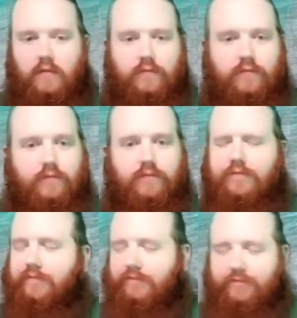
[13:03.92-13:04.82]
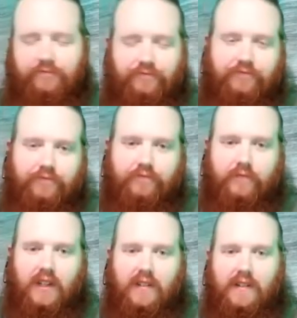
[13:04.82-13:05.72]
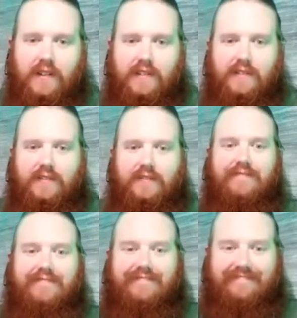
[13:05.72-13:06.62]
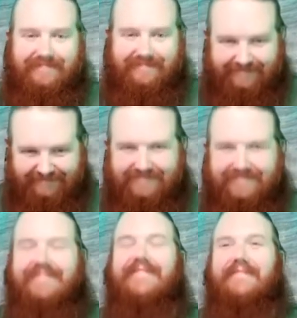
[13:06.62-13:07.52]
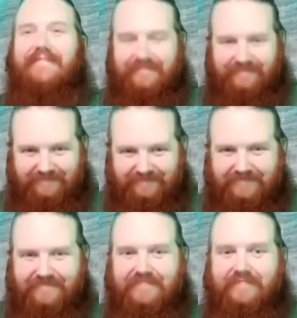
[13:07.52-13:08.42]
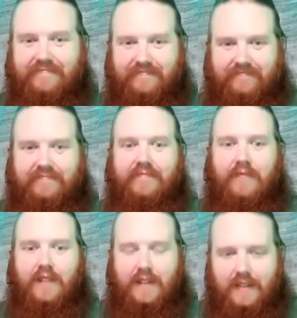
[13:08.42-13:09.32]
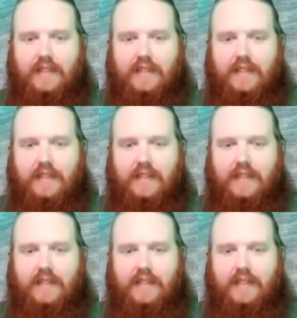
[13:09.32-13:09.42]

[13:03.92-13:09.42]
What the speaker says: No words are spoken by the person on screen.